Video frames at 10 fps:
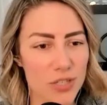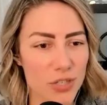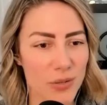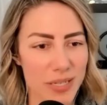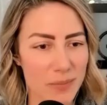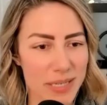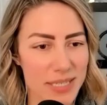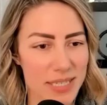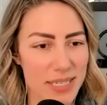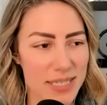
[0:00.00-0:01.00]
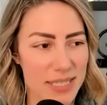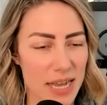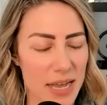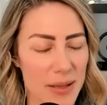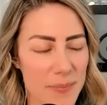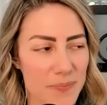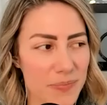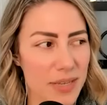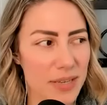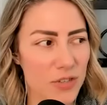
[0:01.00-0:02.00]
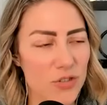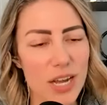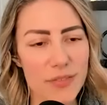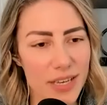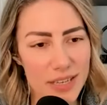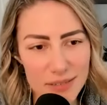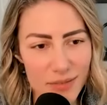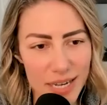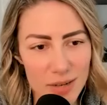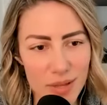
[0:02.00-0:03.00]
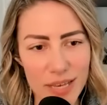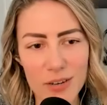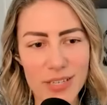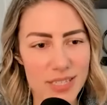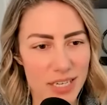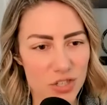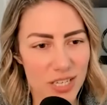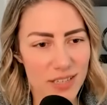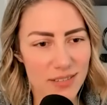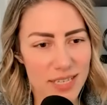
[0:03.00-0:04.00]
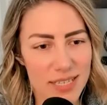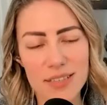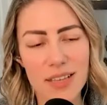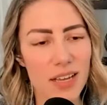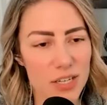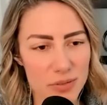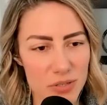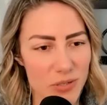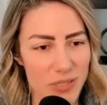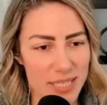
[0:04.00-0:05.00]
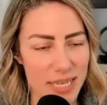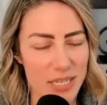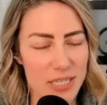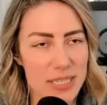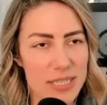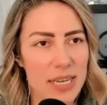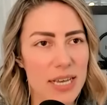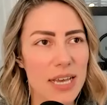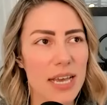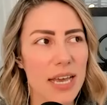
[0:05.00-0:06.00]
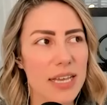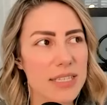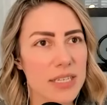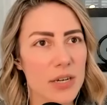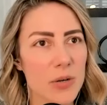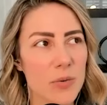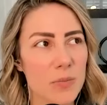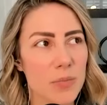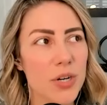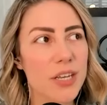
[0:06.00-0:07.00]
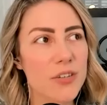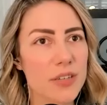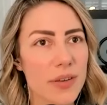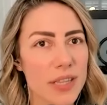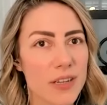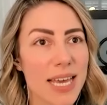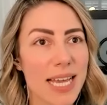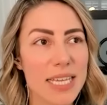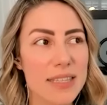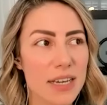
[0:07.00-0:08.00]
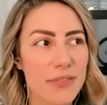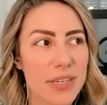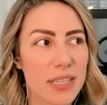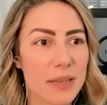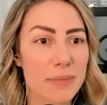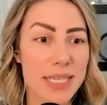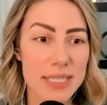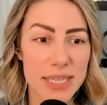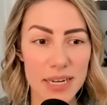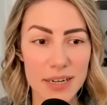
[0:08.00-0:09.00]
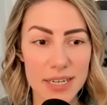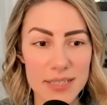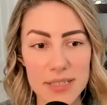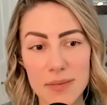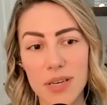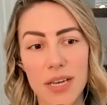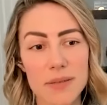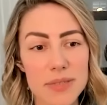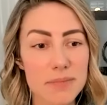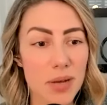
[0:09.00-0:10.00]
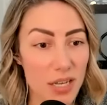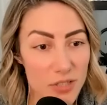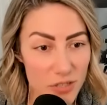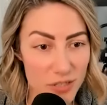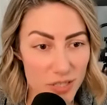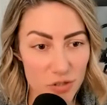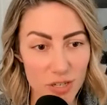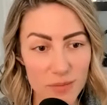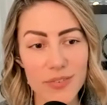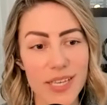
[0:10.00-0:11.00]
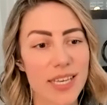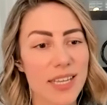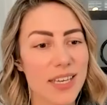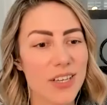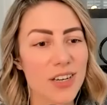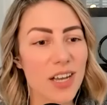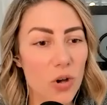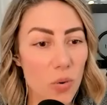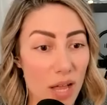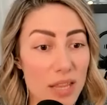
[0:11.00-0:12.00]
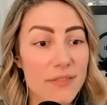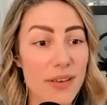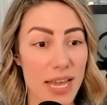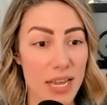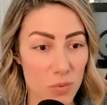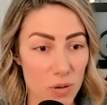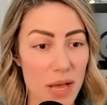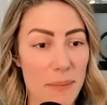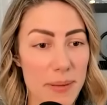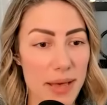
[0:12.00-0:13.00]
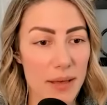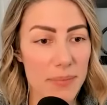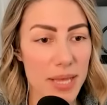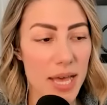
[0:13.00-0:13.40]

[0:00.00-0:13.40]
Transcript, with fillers: to do you any business. Traffic, right, without intention is not going to result in sales. And so putting yourself out there, that can definitely be scary. Sometimes imposter syndrome, feeling like you're not qualified, will pop up.